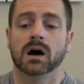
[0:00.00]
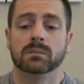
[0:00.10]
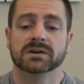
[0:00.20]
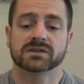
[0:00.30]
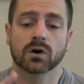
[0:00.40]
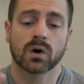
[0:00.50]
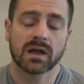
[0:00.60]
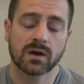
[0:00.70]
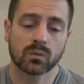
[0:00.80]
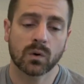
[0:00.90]
So
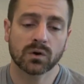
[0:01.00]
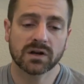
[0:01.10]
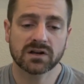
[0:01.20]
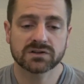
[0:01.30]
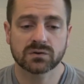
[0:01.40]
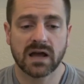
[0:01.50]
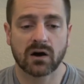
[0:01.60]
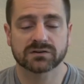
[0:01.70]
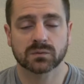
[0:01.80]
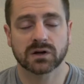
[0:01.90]
what we're going to do
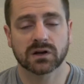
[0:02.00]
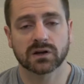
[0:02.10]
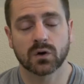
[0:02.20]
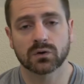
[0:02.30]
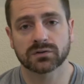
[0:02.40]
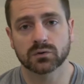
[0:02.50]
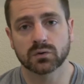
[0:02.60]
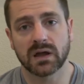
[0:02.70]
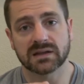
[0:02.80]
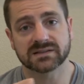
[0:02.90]
now is we're going to go
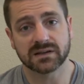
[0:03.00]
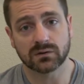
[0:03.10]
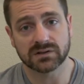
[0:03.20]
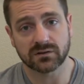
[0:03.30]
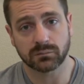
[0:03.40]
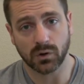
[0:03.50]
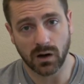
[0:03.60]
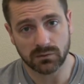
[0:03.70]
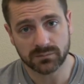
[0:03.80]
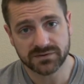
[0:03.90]
through a series of
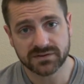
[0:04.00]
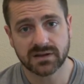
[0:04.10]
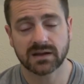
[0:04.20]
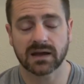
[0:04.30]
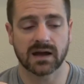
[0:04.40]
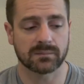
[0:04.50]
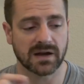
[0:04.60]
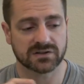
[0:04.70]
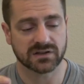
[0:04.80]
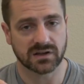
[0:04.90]
problems. I'm
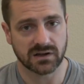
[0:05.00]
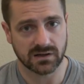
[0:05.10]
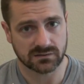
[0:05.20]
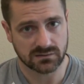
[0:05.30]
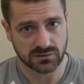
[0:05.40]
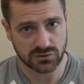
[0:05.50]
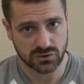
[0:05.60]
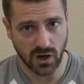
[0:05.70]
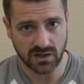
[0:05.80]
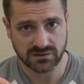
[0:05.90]
actually going to
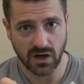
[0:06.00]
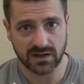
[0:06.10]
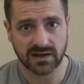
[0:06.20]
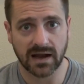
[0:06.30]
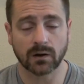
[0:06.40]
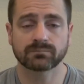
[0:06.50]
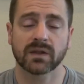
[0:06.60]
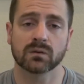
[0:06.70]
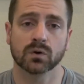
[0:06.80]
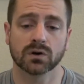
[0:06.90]
talk it out,
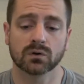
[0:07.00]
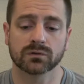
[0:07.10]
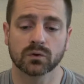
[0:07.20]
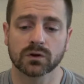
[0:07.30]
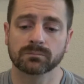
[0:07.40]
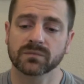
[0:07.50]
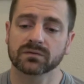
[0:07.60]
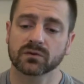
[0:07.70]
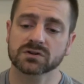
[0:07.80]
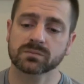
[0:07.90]
and we'll go through them. The
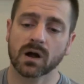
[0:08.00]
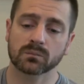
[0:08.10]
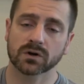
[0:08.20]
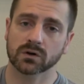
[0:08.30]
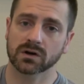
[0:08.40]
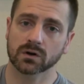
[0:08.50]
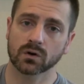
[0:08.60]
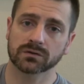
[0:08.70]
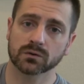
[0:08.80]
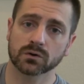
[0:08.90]
first problem we're going to
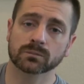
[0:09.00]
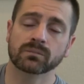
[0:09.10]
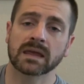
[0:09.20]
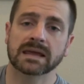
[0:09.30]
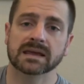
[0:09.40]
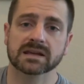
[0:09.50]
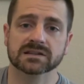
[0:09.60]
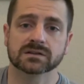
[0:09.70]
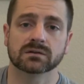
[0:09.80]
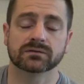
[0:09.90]
go through
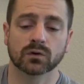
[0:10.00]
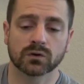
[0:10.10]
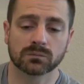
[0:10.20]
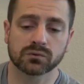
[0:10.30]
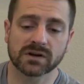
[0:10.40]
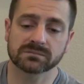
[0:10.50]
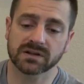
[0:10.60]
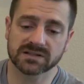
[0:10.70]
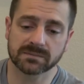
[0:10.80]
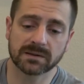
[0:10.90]
is fulcrum
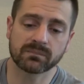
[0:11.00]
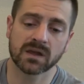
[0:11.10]
placement.